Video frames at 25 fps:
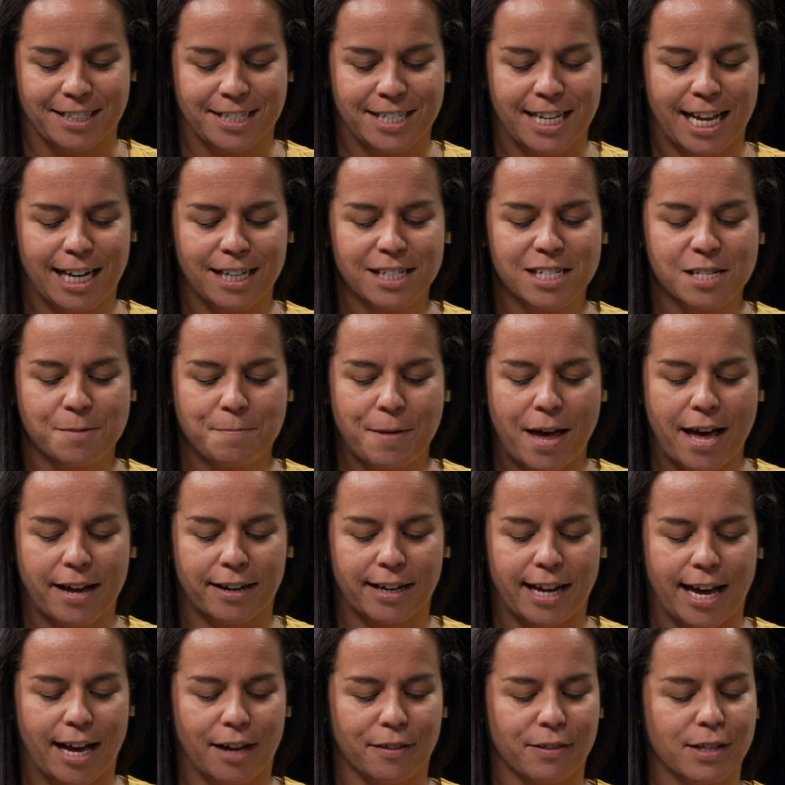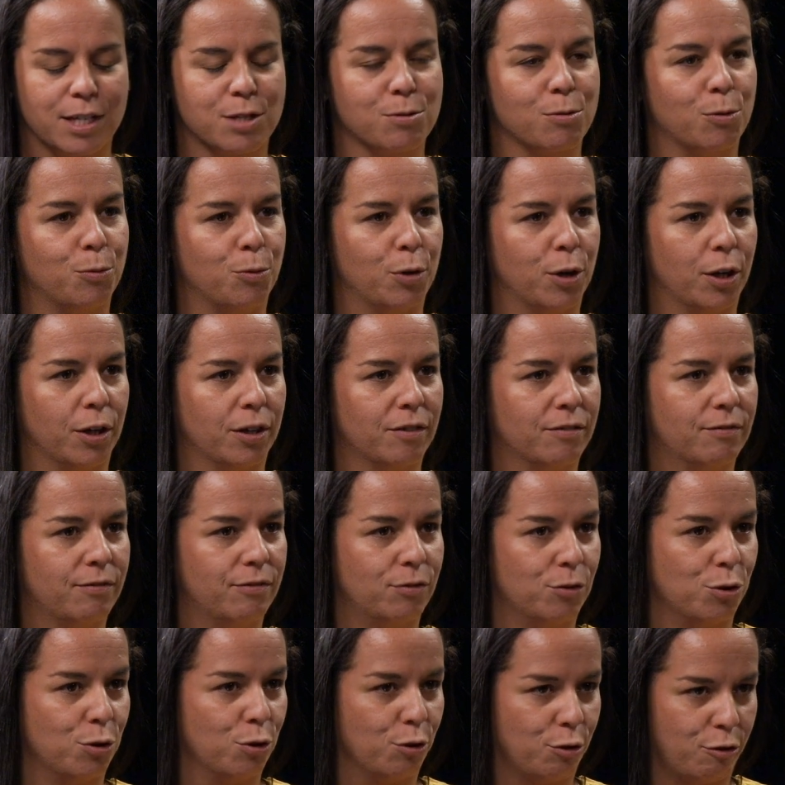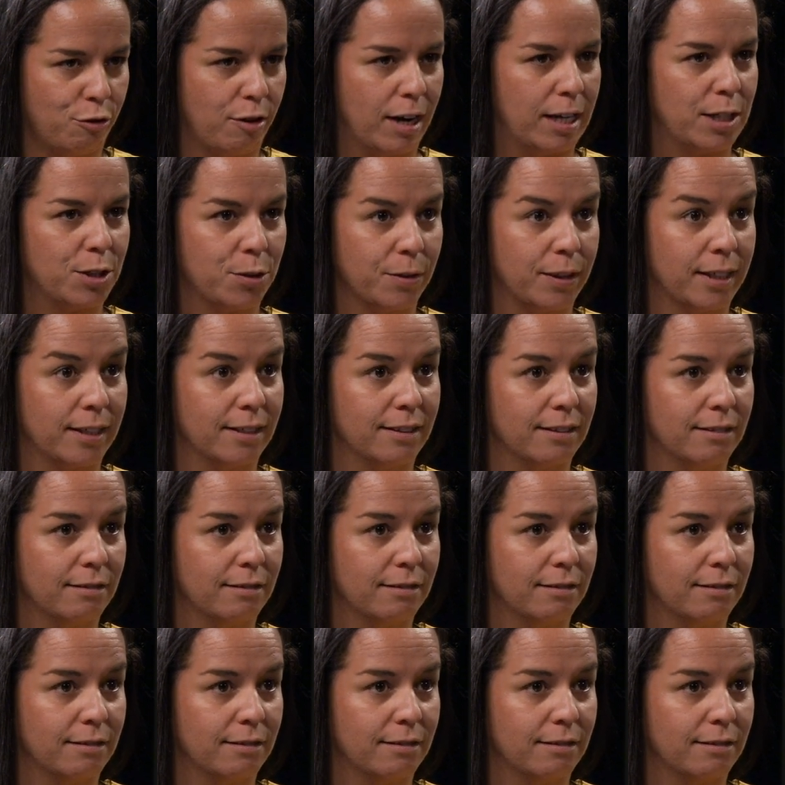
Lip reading: Tell us about how this will work for a graduate